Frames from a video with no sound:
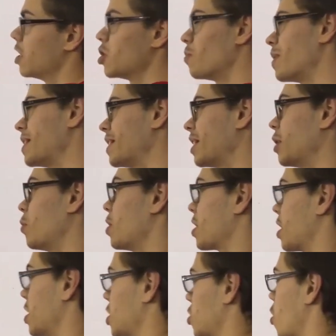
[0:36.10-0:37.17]
so basically we're just
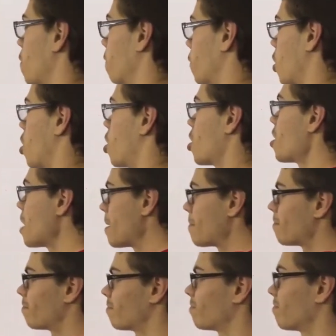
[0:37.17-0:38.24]
going to solve for r.
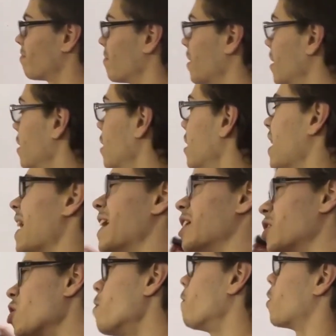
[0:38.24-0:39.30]
And to
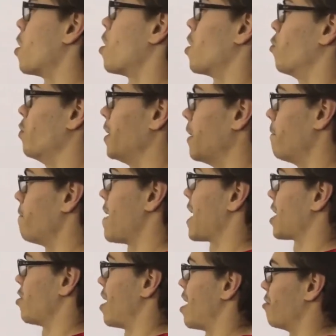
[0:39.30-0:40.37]
solve for r, we can
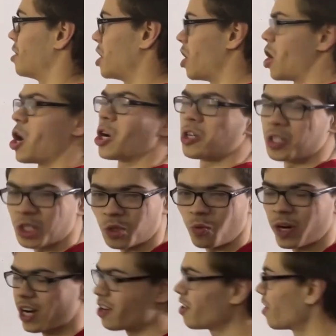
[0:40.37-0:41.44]
factor out r
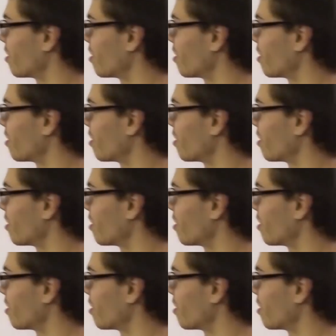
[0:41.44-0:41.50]
squared.